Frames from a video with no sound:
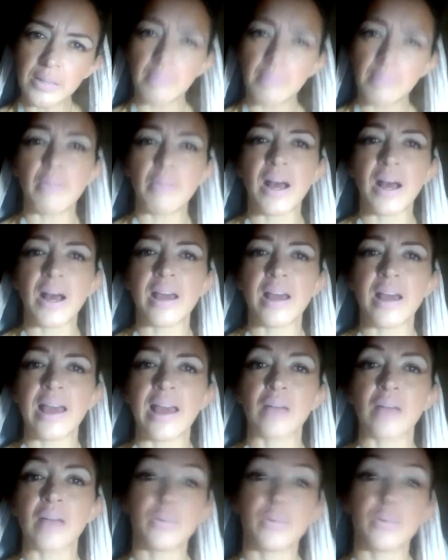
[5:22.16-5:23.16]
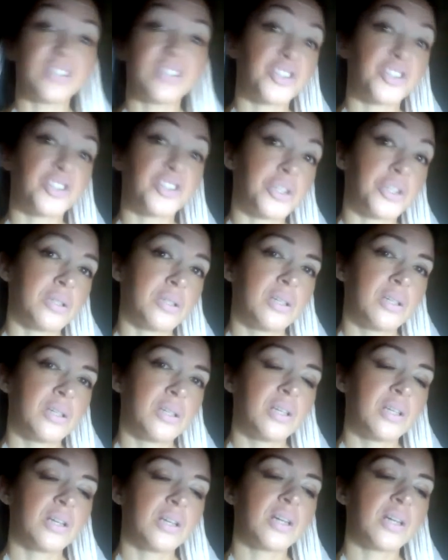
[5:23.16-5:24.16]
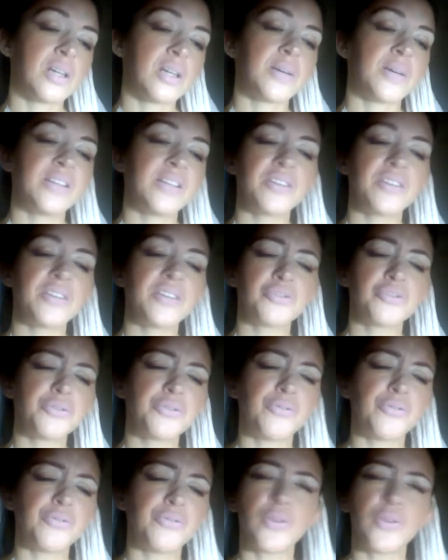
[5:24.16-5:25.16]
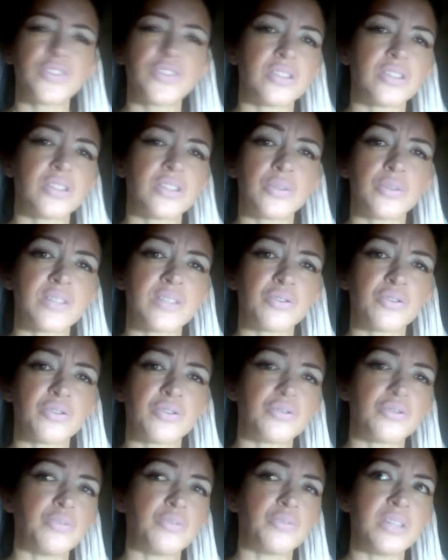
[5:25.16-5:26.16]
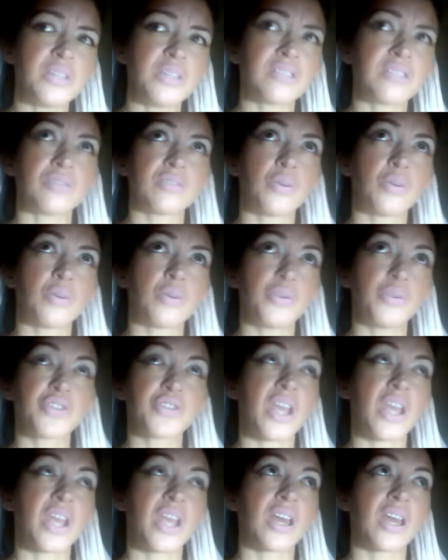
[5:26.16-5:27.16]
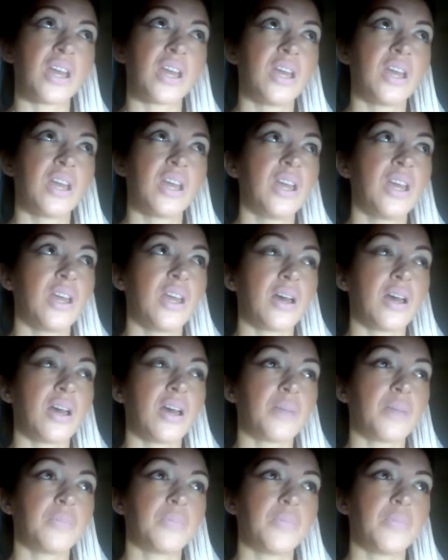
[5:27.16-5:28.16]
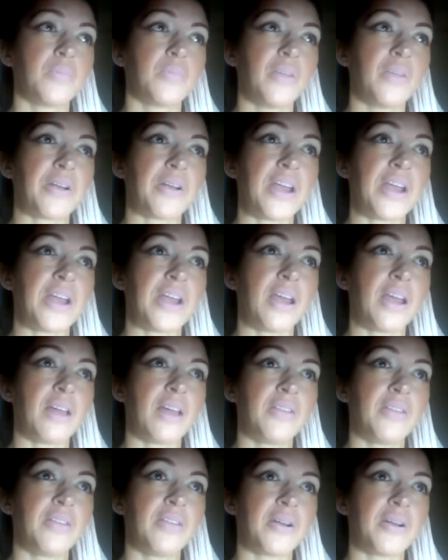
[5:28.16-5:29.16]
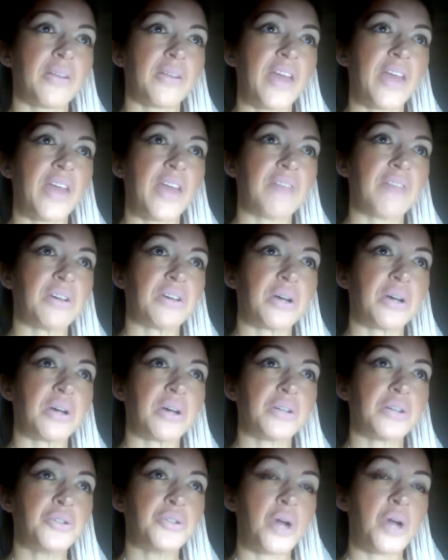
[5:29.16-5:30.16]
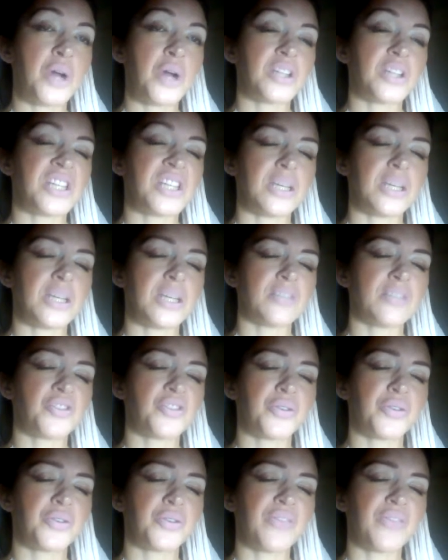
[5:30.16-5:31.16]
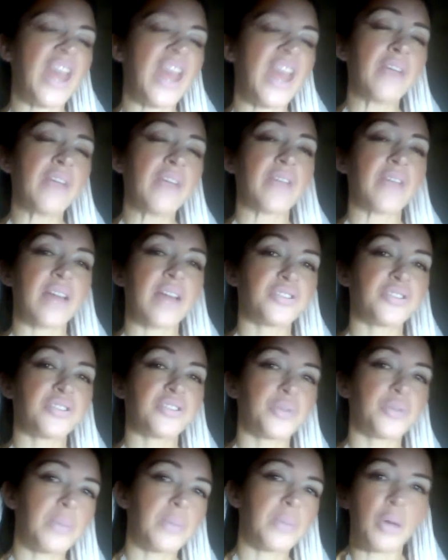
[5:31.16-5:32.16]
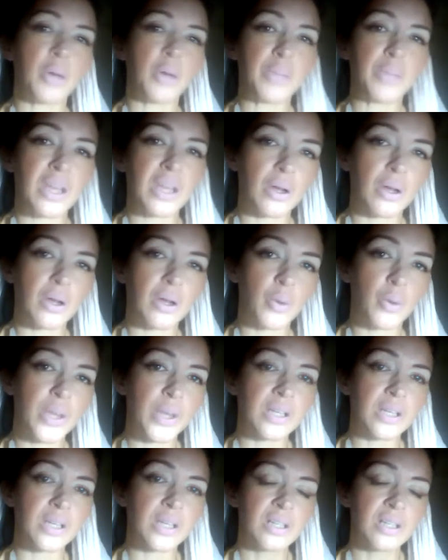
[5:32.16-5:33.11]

by acquisition, and they are sort of forced into it. So to me, it's almost like they have a naughty, sort of angry attitude about being a queen,